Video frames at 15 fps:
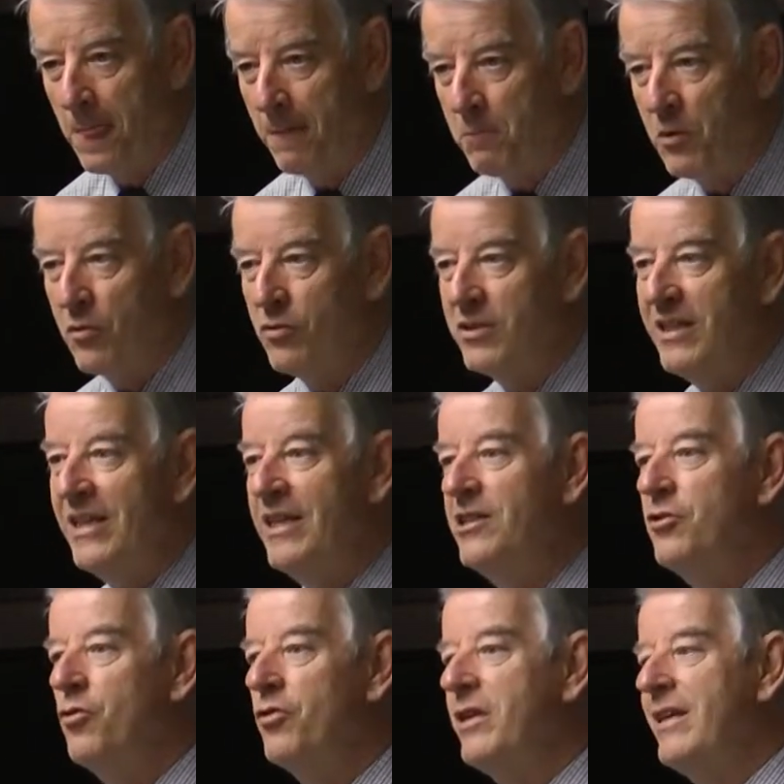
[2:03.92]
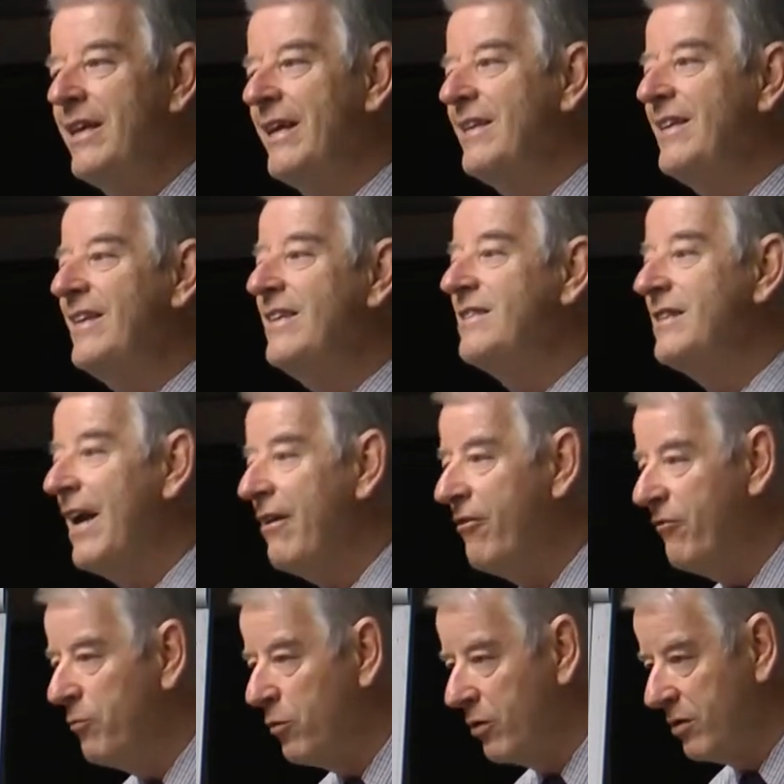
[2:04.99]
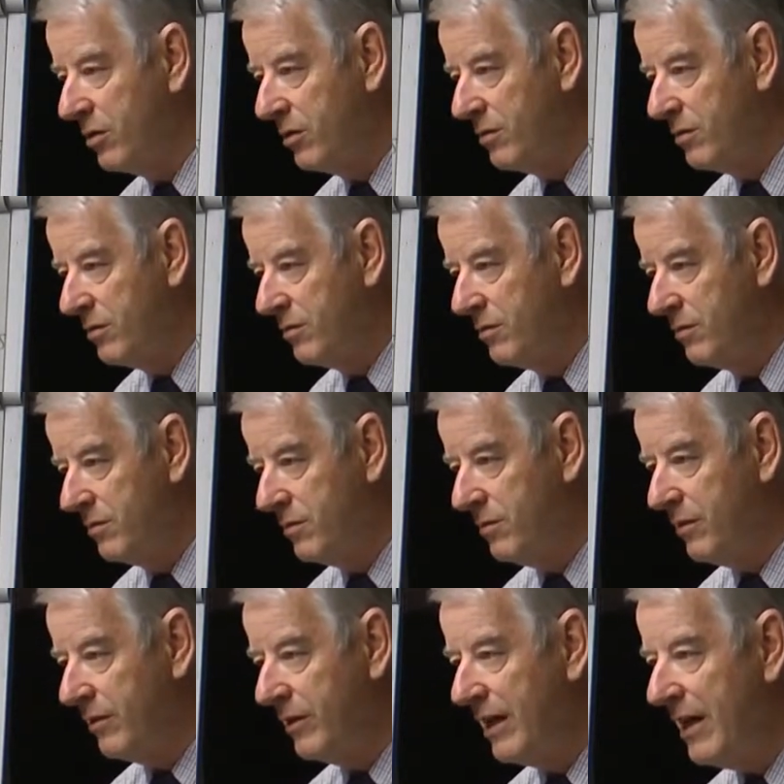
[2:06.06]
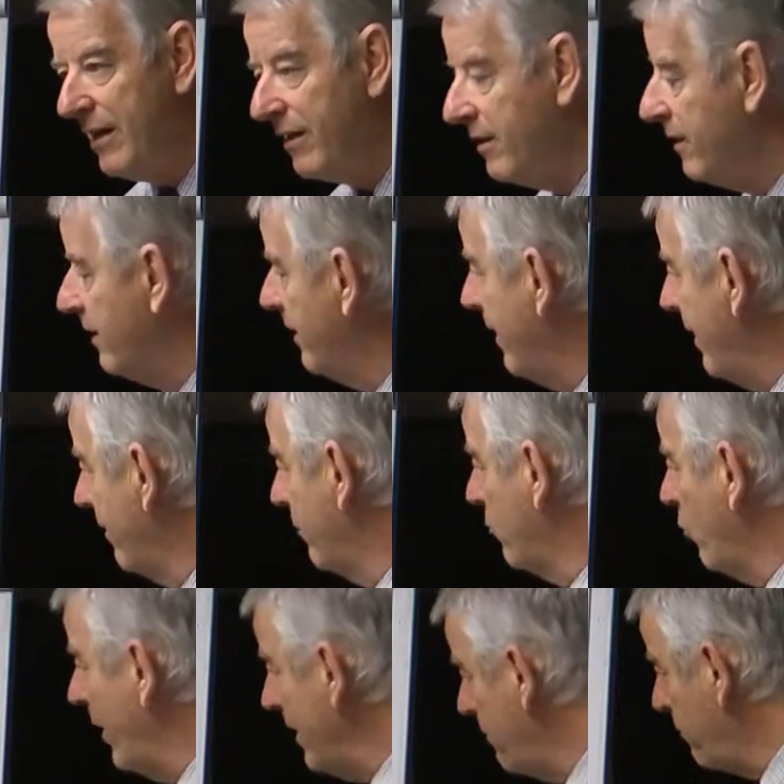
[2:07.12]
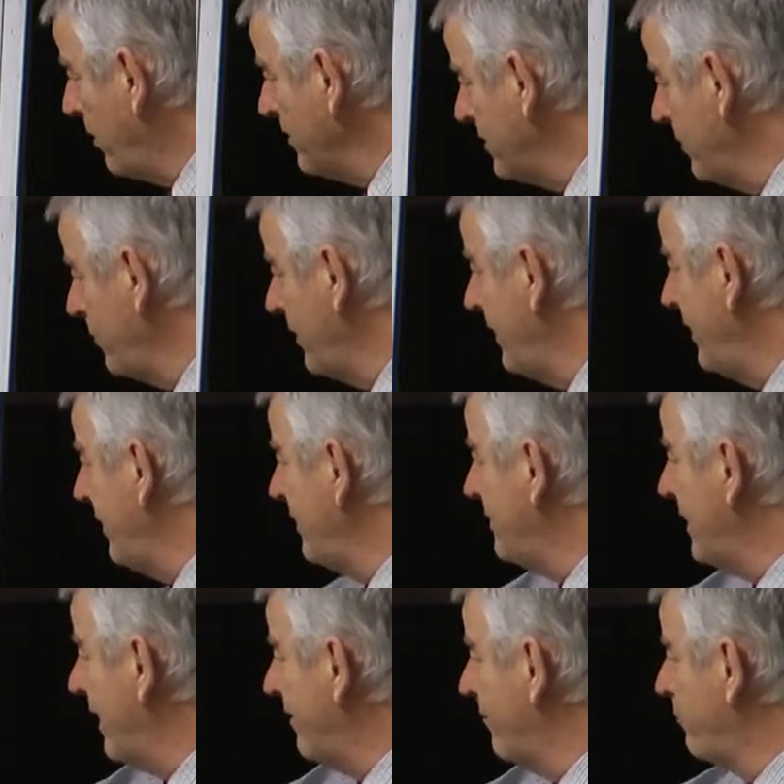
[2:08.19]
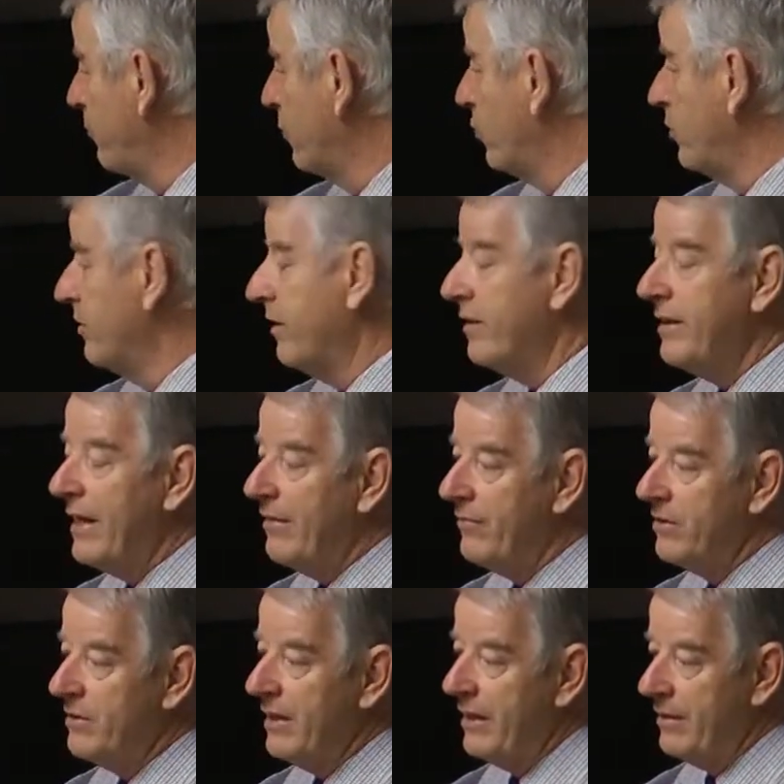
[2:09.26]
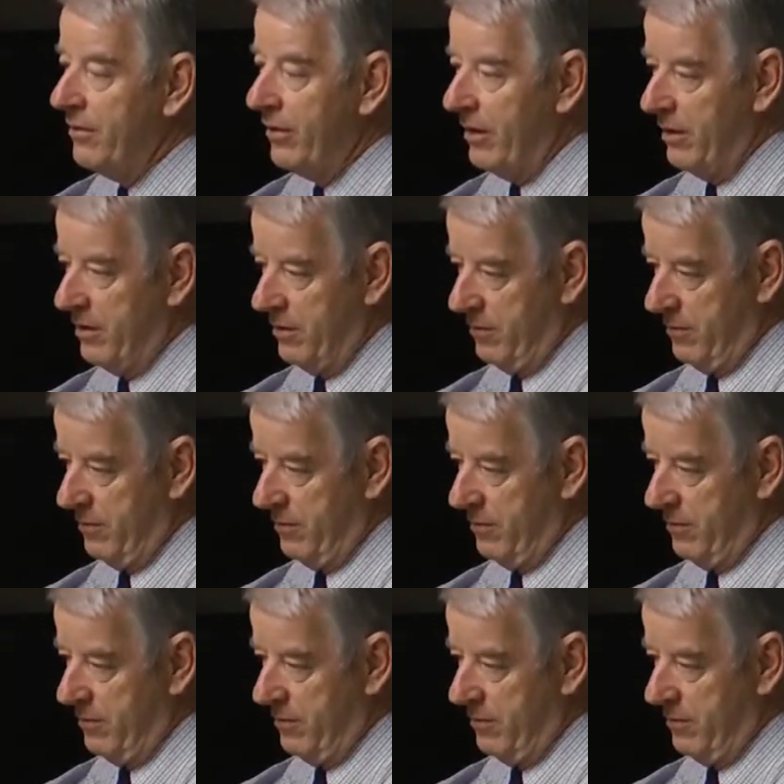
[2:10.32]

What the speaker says: Because he's looking at his tariff book. Okay, and quite possibly his tariff book will not have a 10 there.